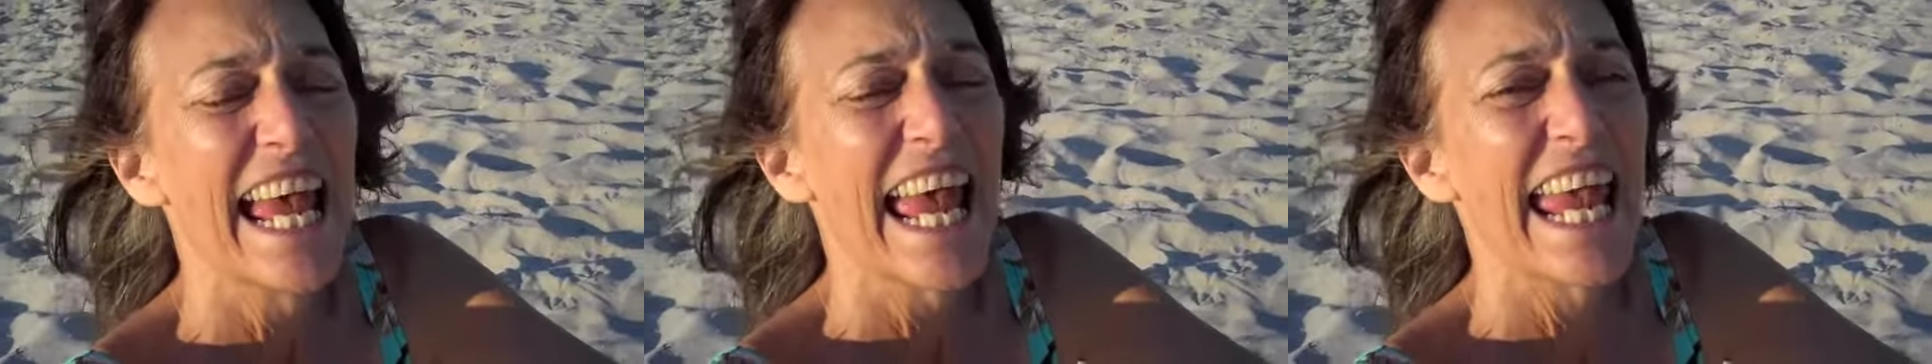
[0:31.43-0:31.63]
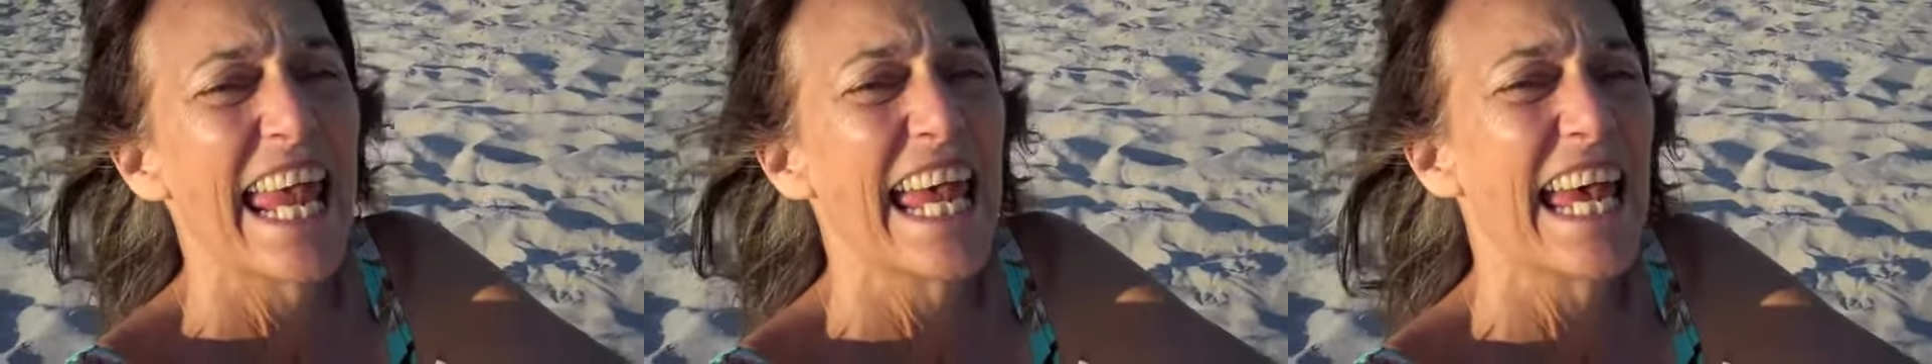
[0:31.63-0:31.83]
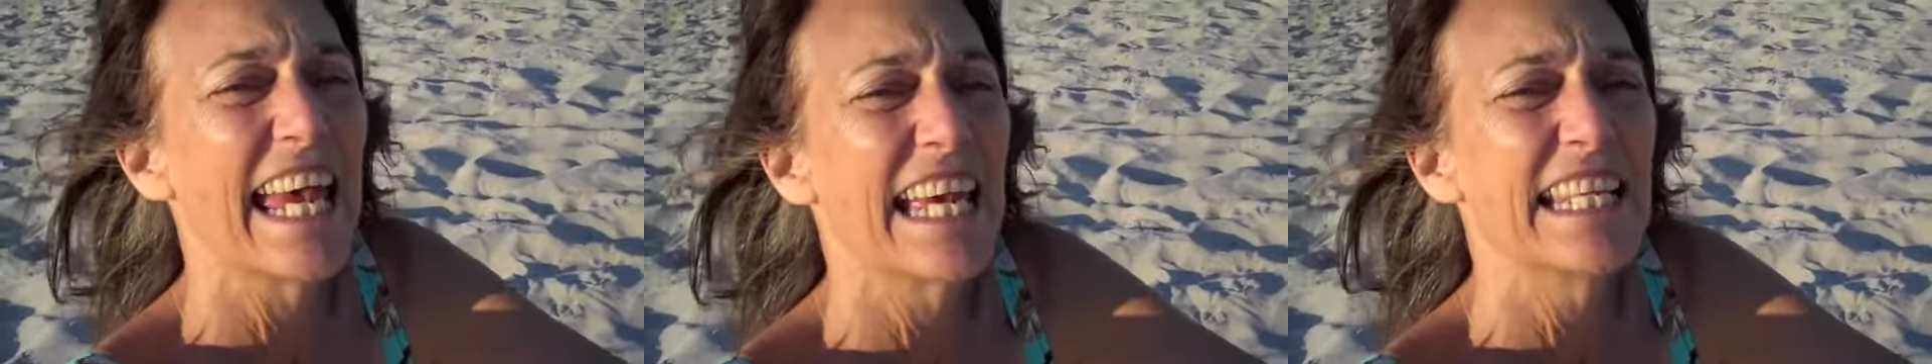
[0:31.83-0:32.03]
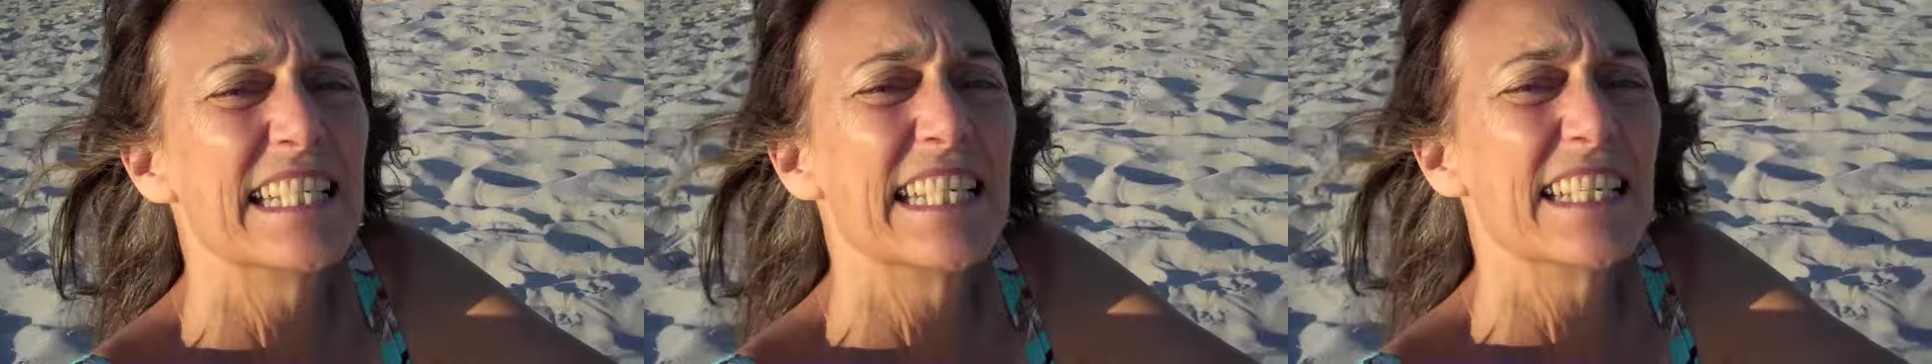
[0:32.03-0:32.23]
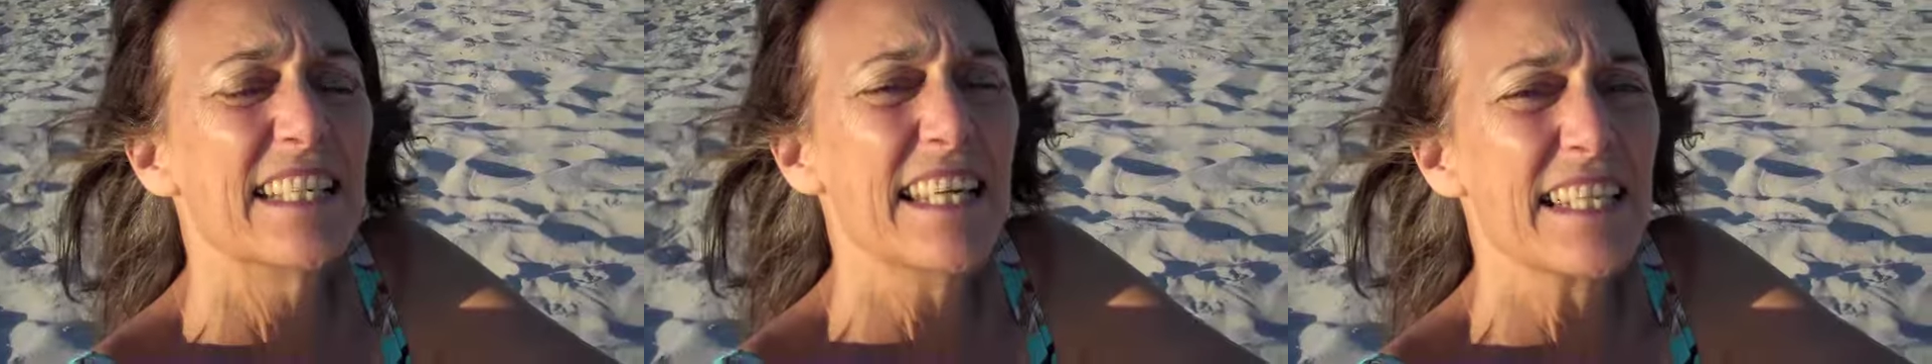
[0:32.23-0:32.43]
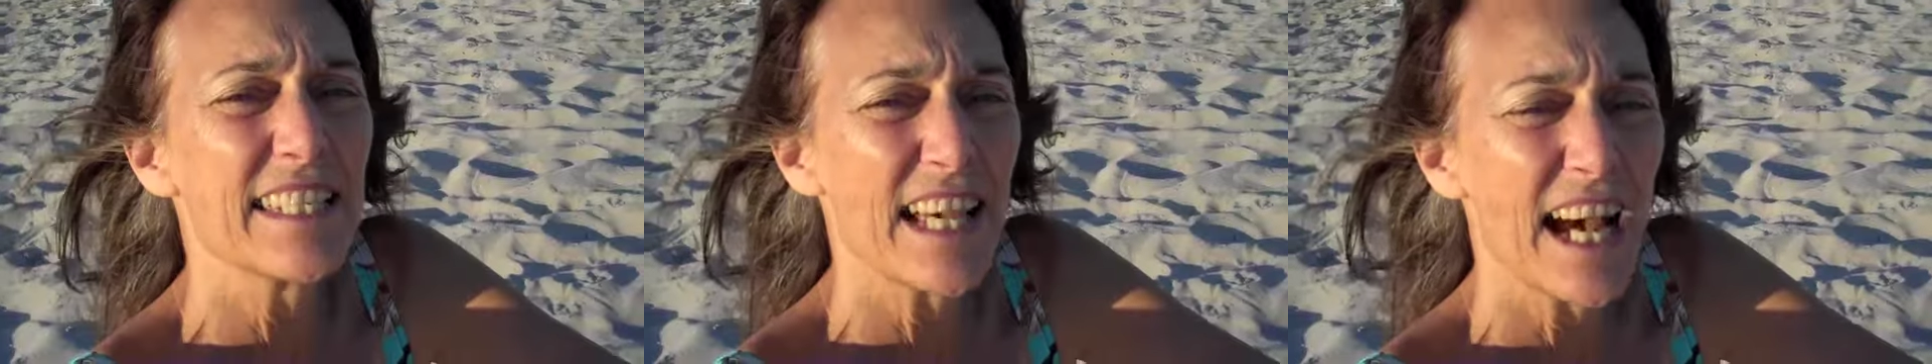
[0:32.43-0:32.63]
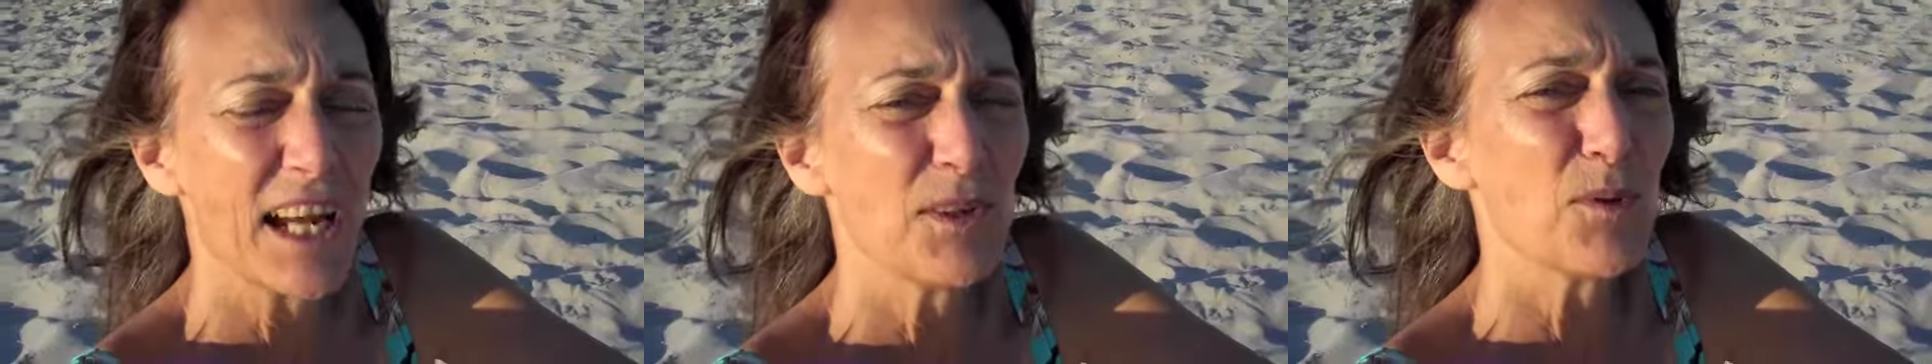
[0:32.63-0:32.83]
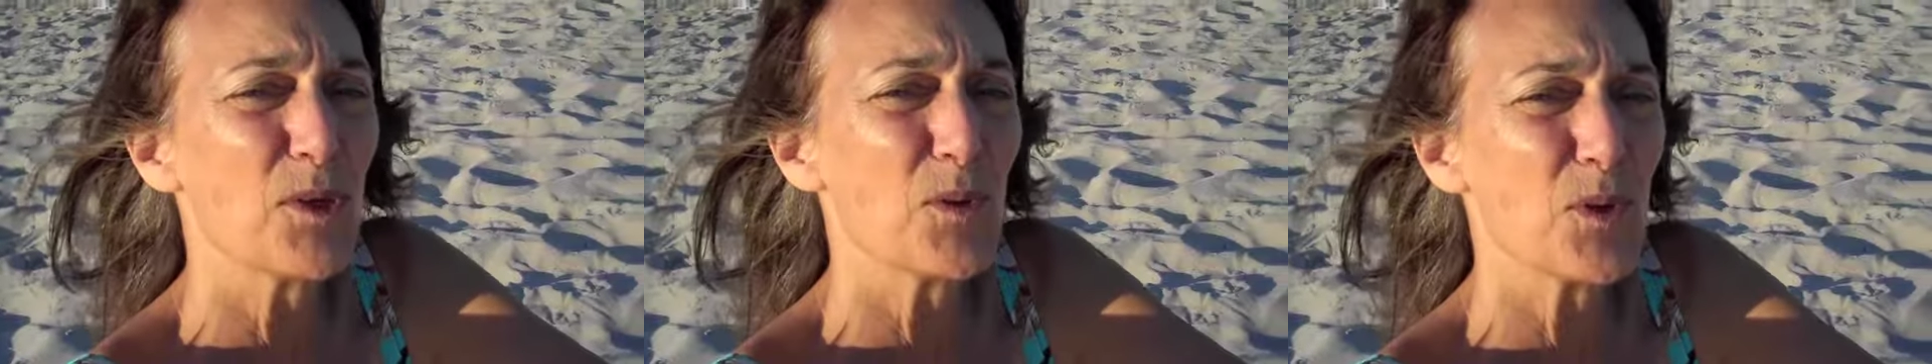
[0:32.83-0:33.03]
and he signed,
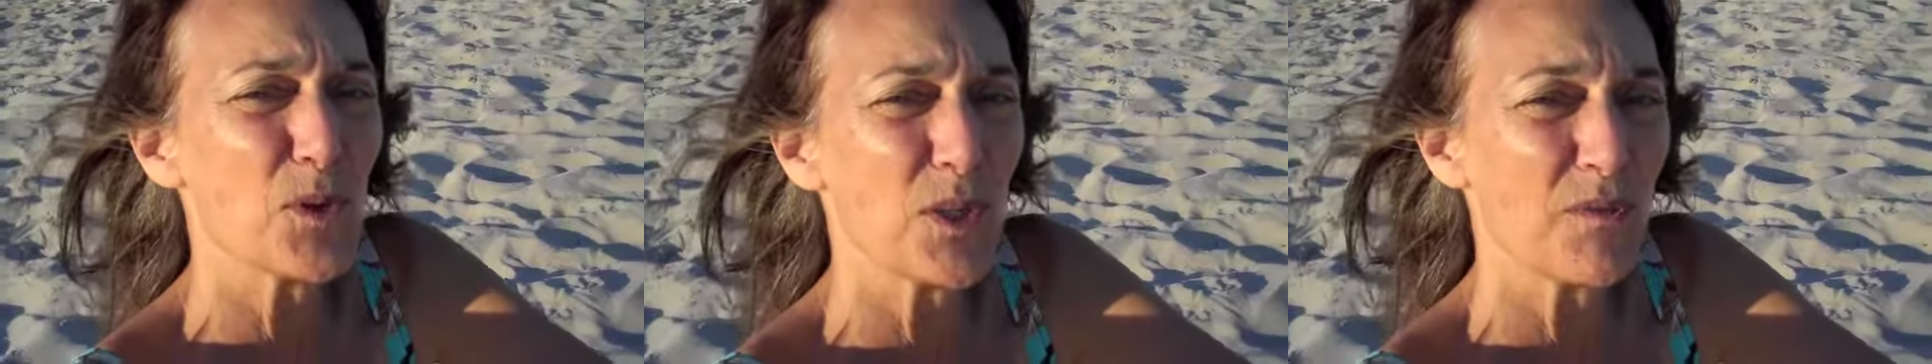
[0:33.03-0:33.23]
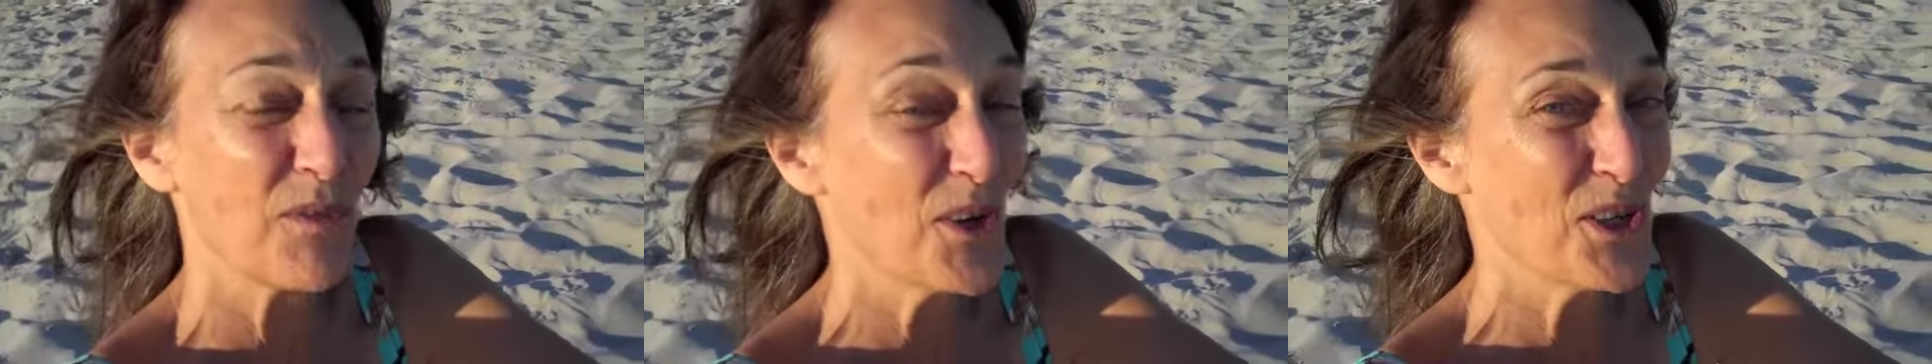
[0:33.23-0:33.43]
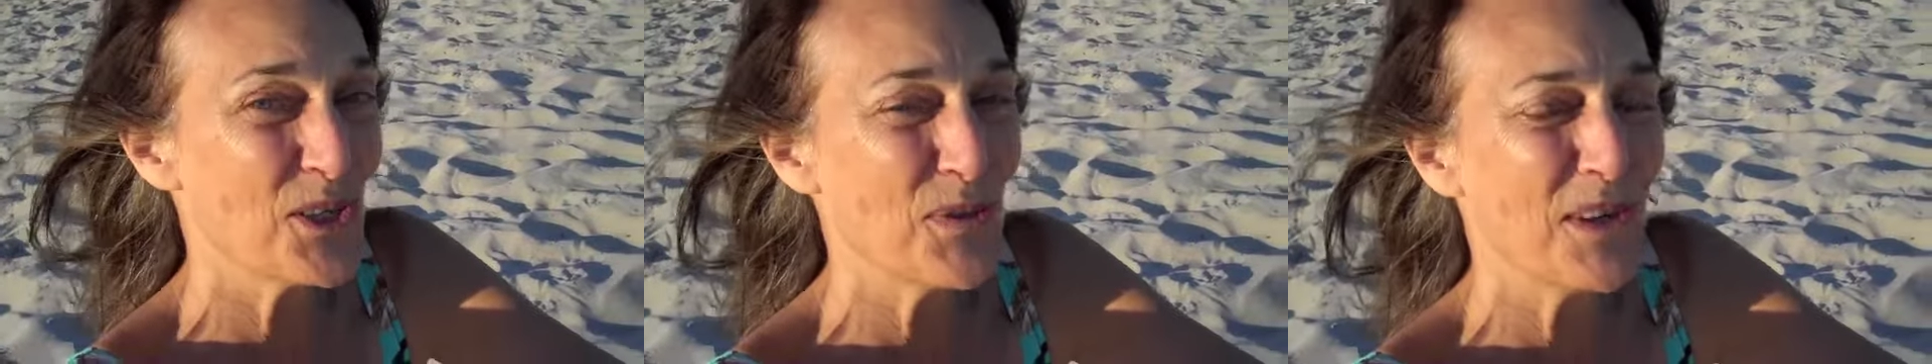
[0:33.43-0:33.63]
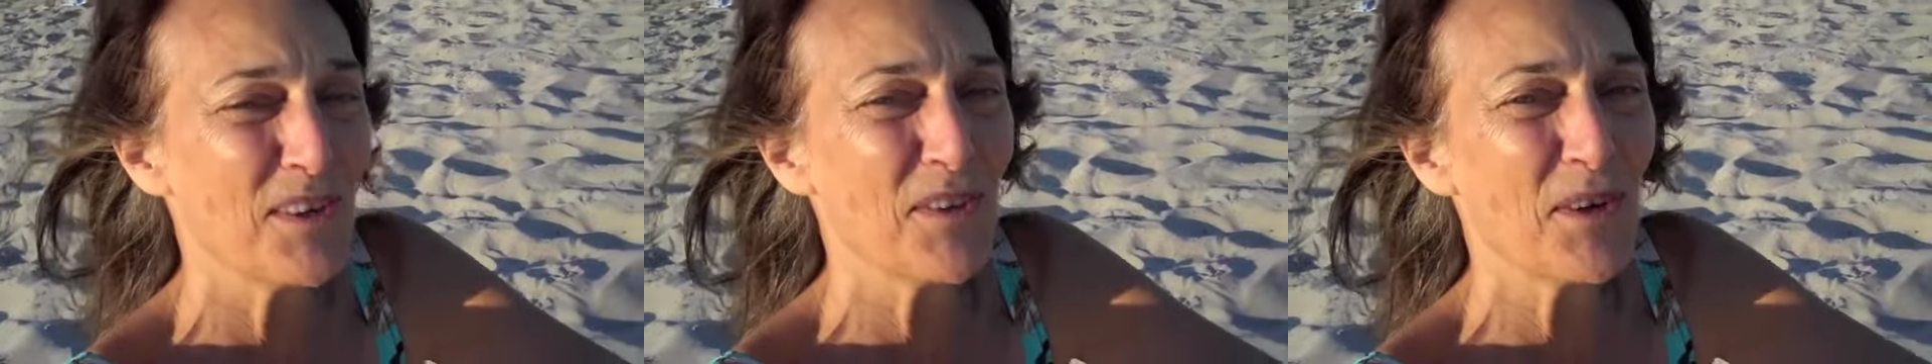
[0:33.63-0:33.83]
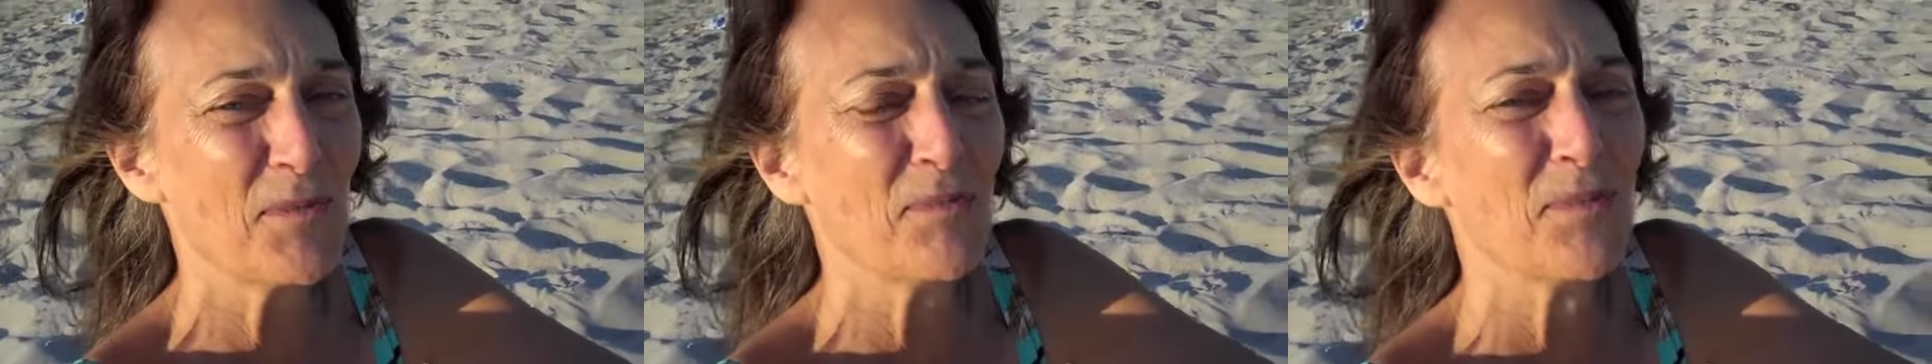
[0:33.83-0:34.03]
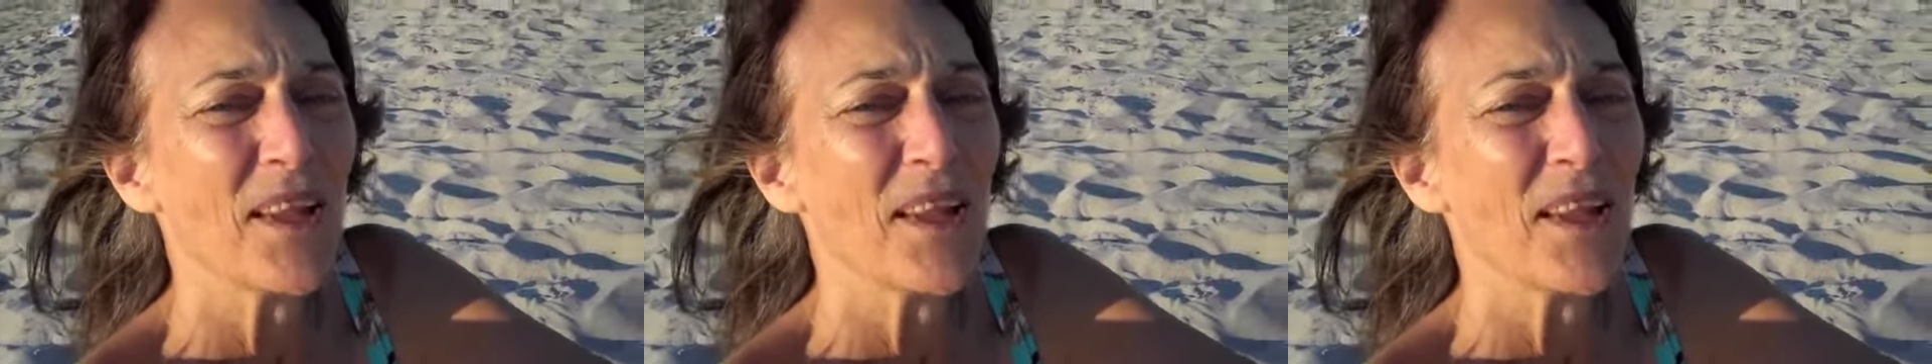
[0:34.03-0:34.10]
which was very sweet of him.